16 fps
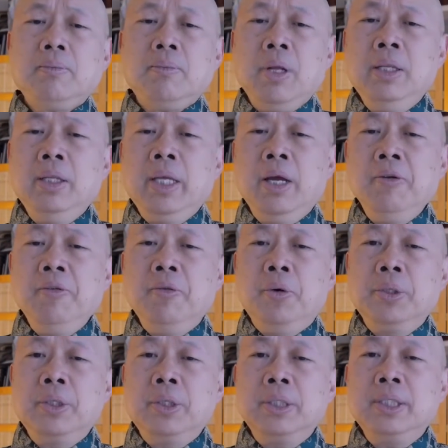and
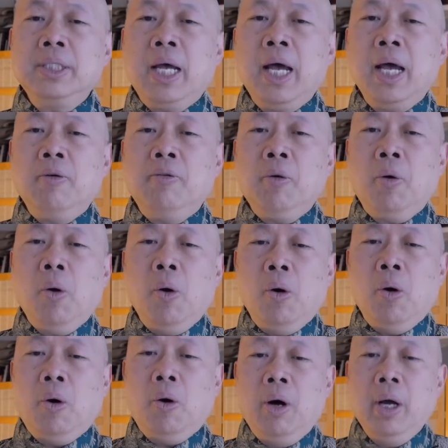therefore the sound of
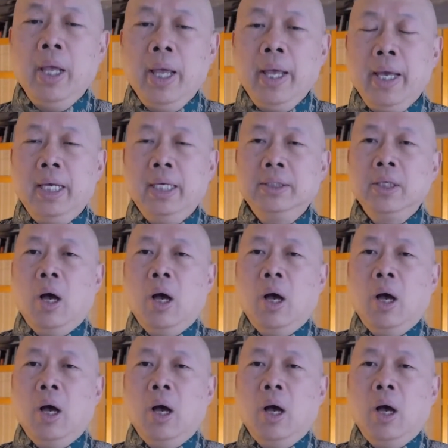whole is